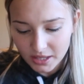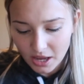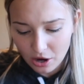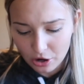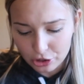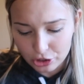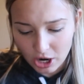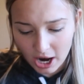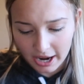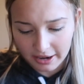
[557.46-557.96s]

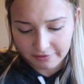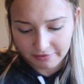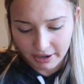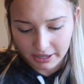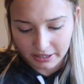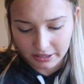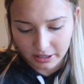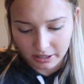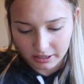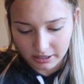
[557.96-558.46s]
I'll try and
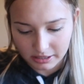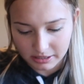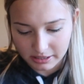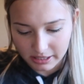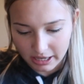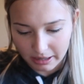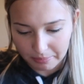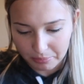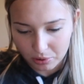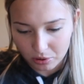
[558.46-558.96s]
find a good
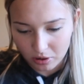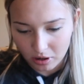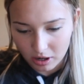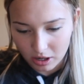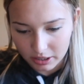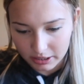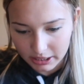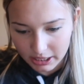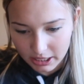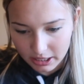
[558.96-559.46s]
example
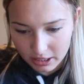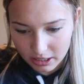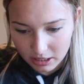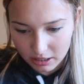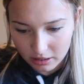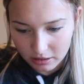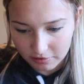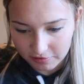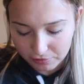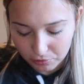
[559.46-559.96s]
on here
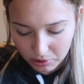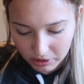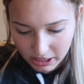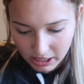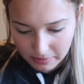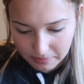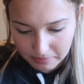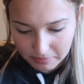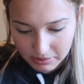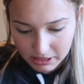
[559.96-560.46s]
of what
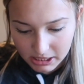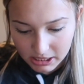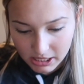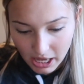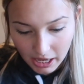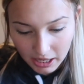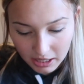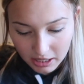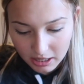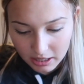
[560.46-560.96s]
I'm
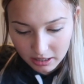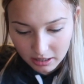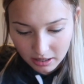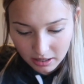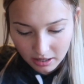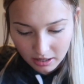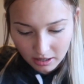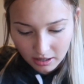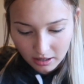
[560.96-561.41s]
saying.